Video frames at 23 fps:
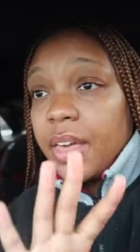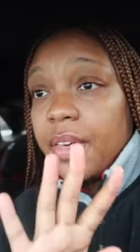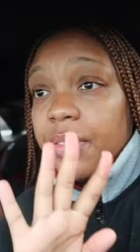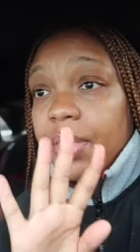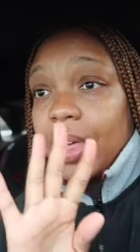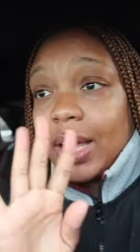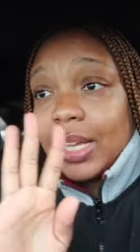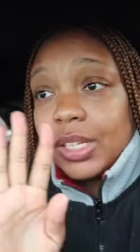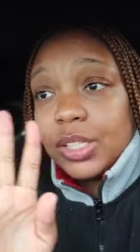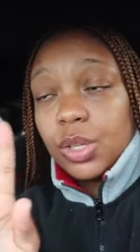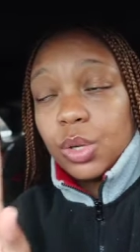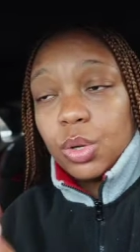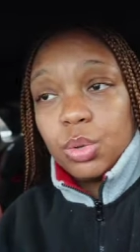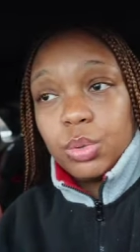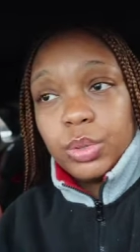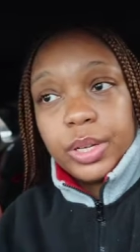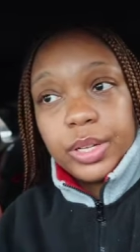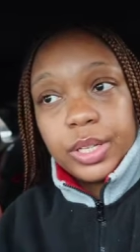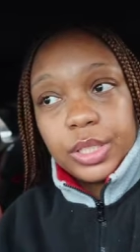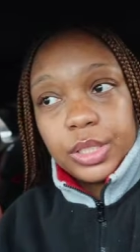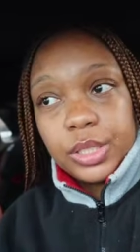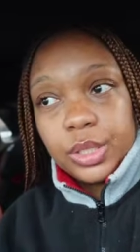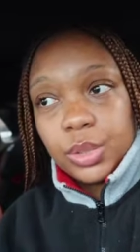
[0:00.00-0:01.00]
That's a whole
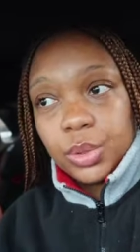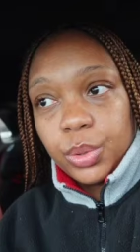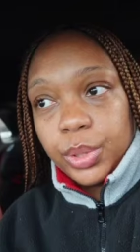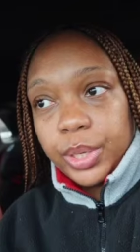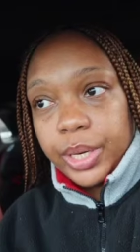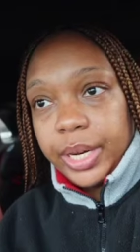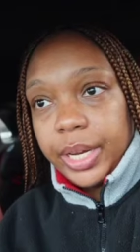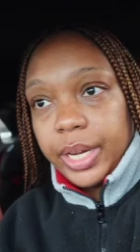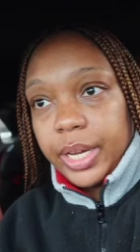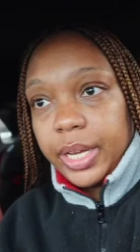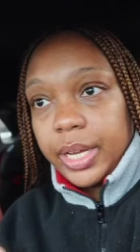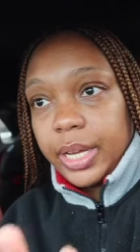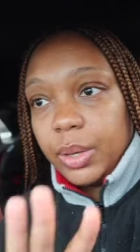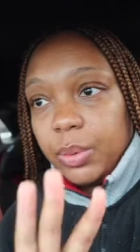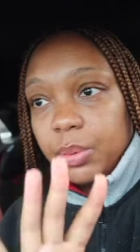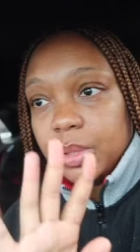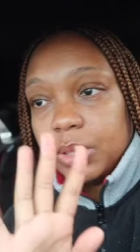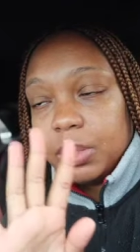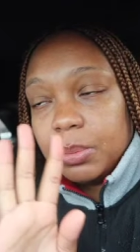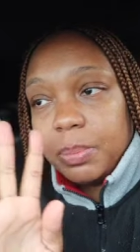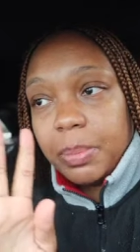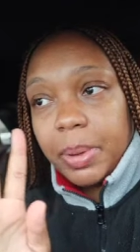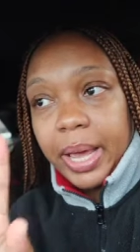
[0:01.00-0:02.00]
nother story. It
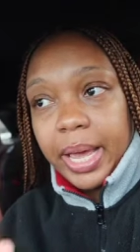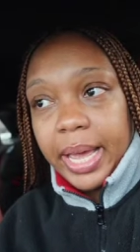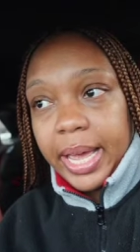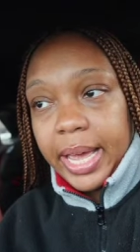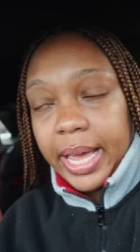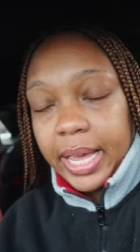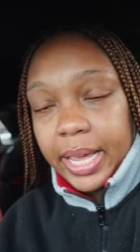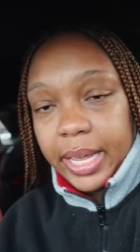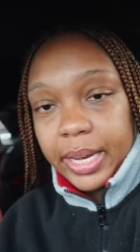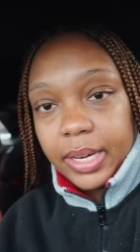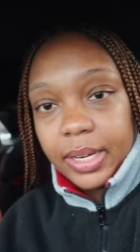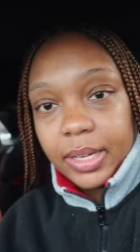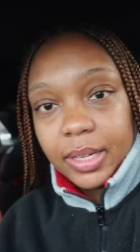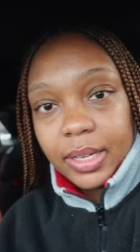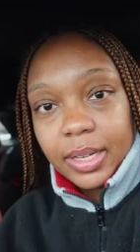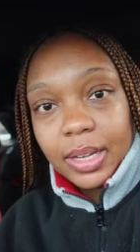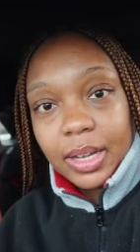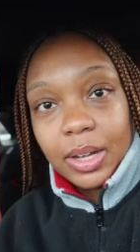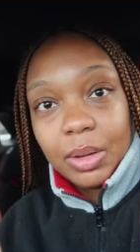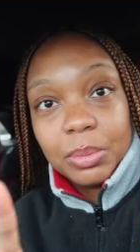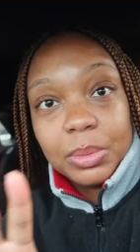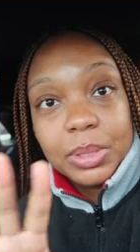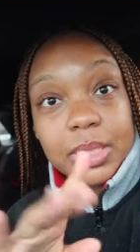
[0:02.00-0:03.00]
was bad.
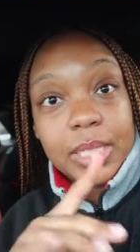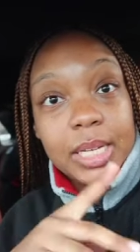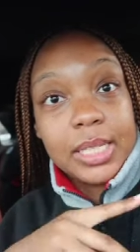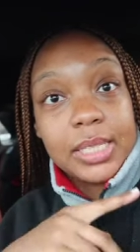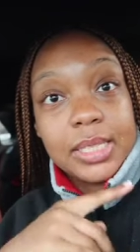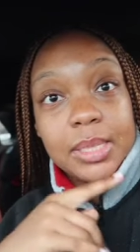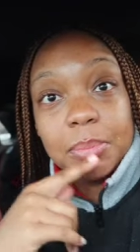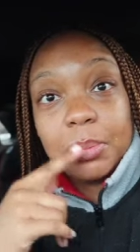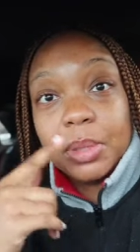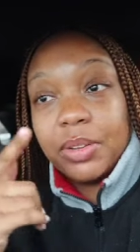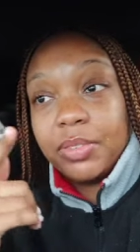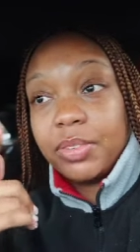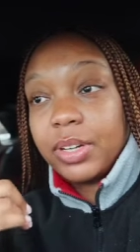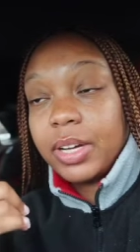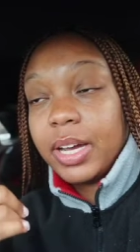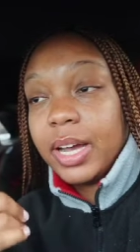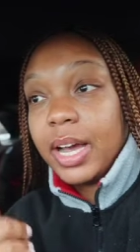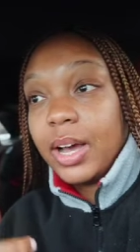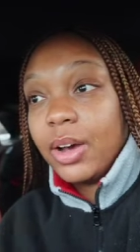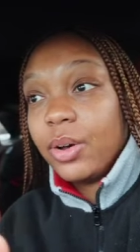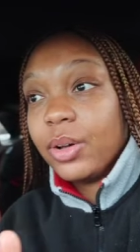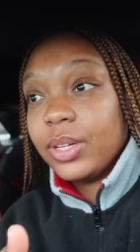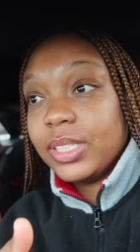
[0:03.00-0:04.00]
I almost cussed the motherfucker
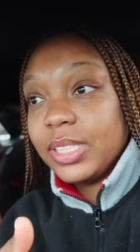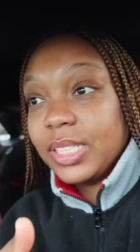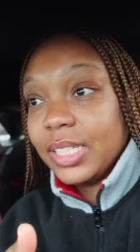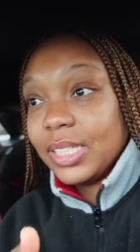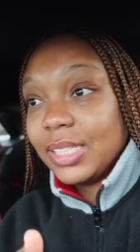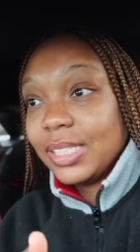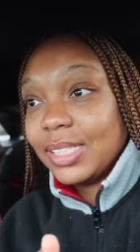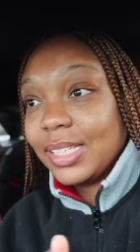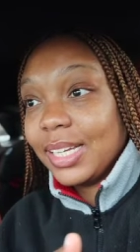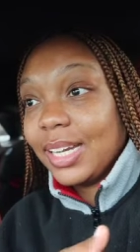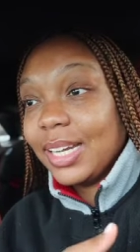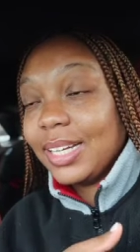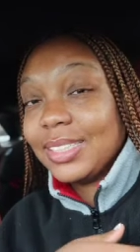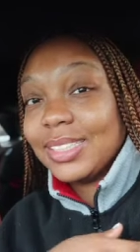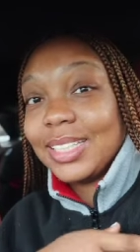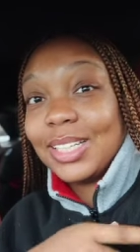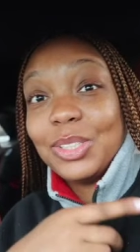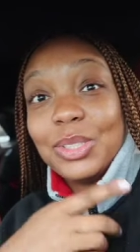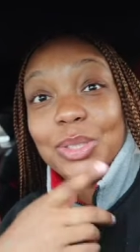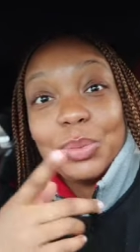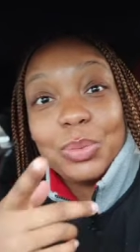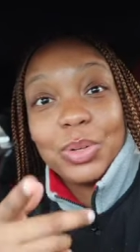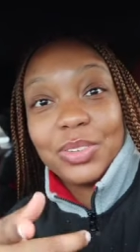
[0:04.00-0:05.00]
out at TSA because I
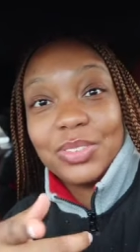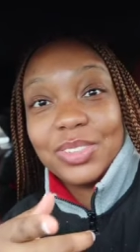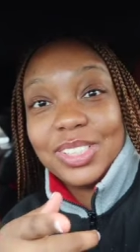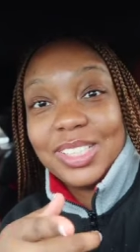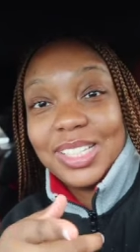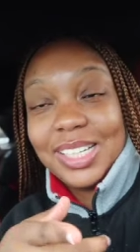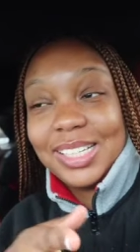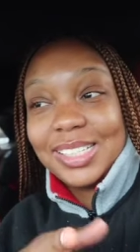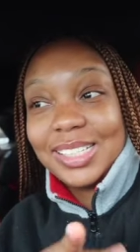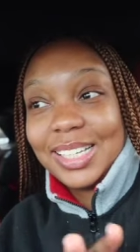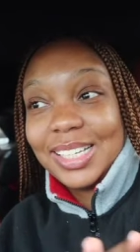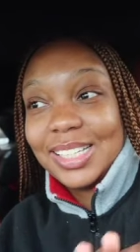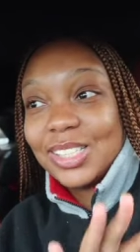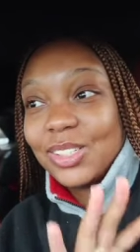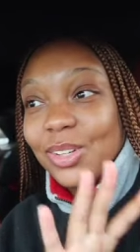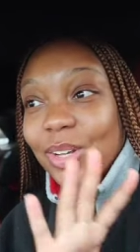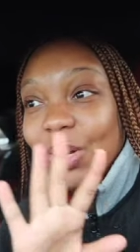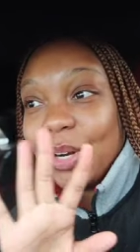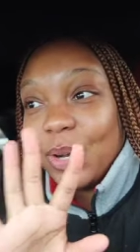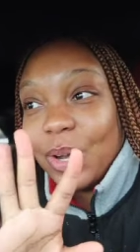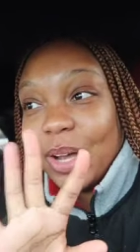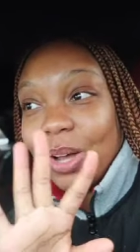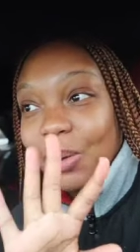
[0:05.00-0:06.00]
used to work for TSA, so I
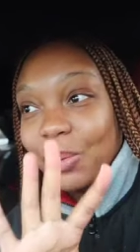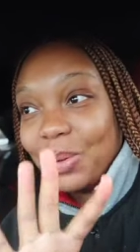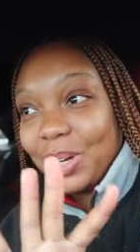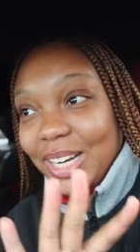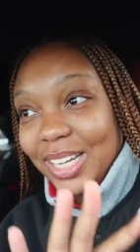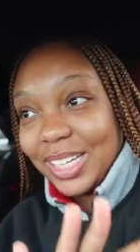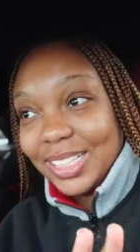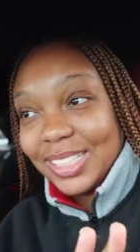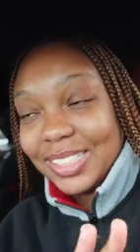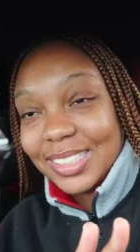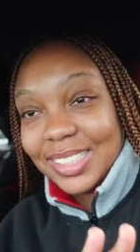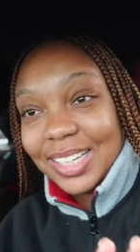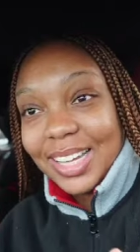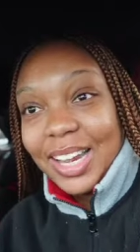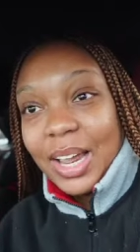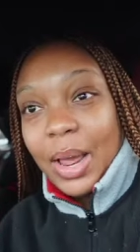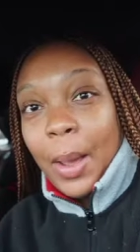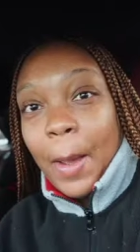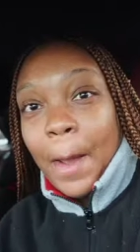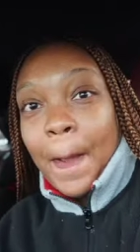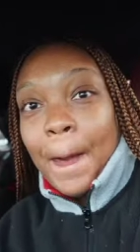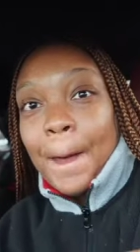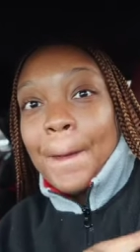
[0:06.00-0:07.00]
know how it is.
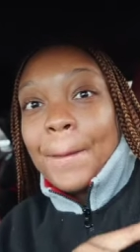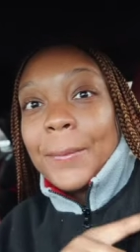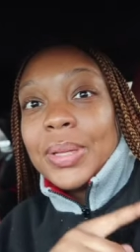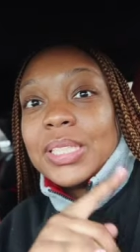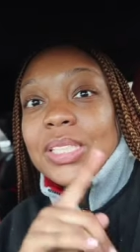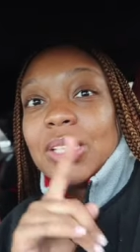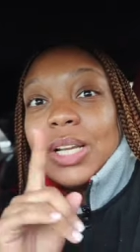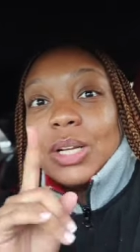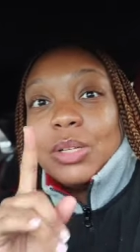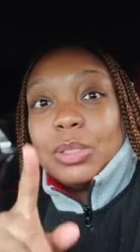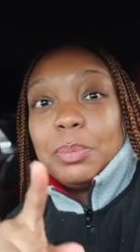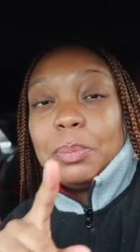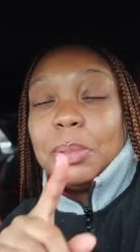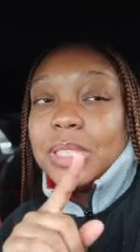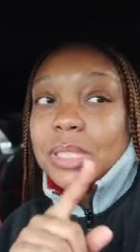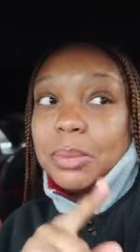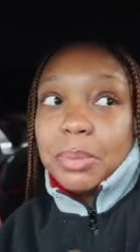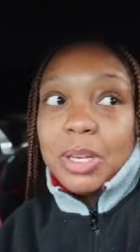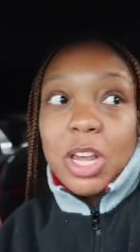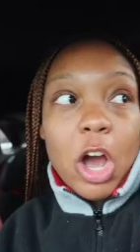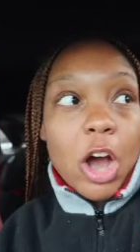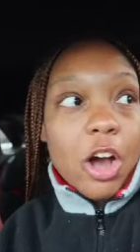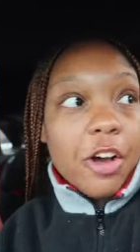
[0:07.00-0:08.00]
So they was pissing
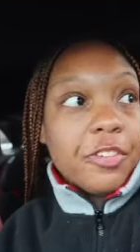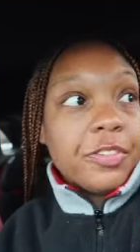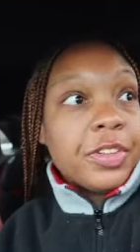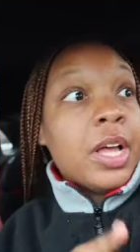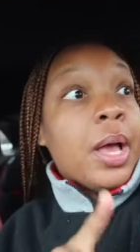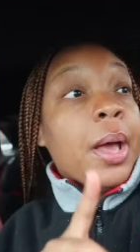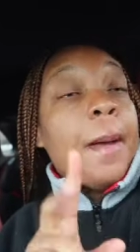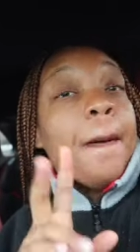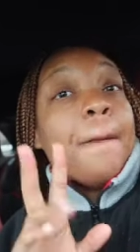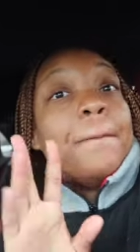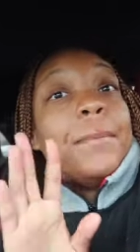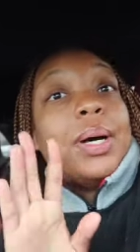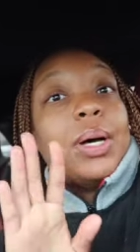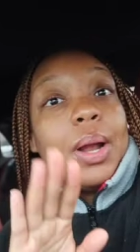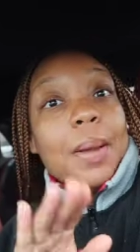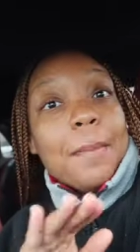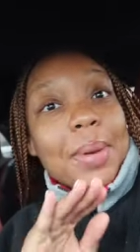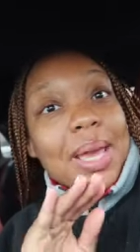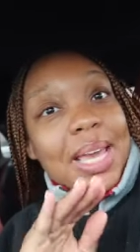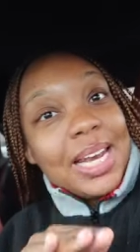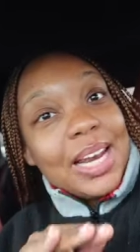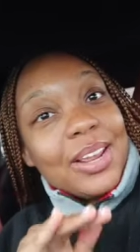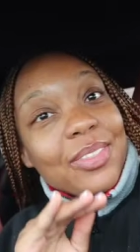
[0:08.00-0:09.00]
me off. But I
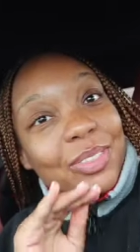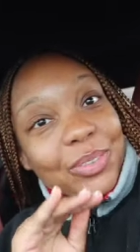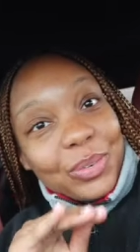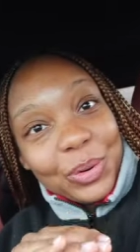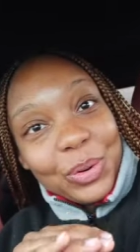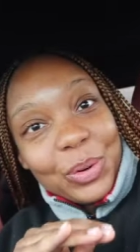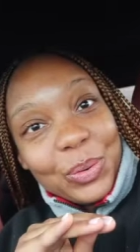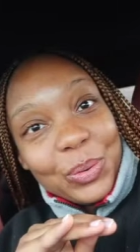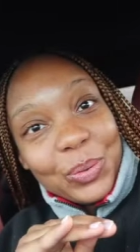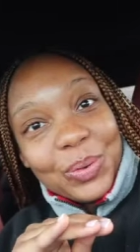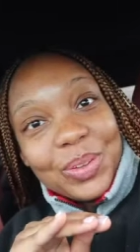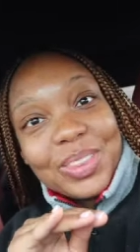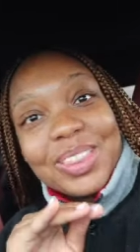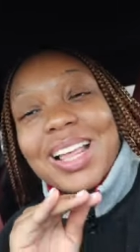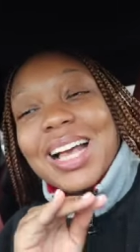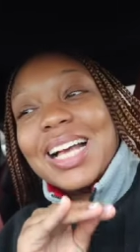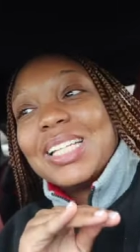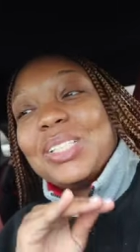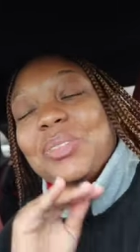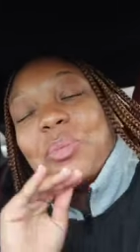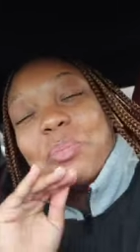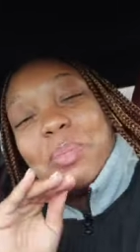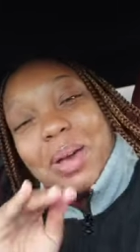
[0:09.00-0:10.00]
made it through.
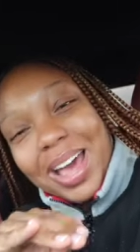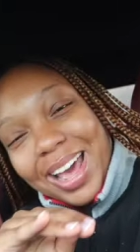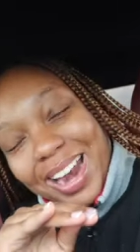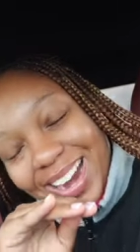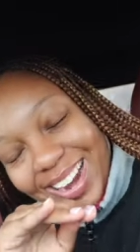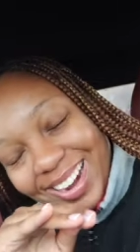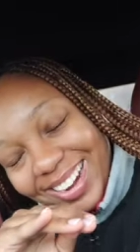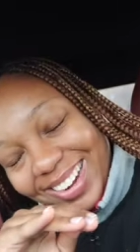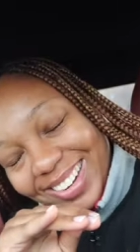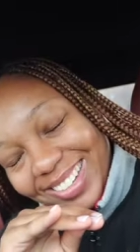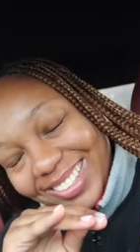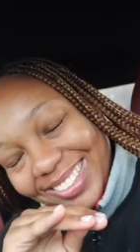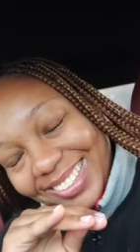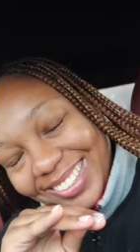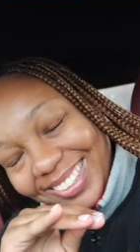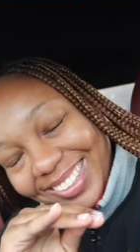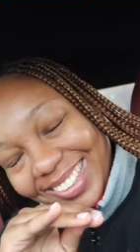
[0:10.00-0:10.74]
That's what matters.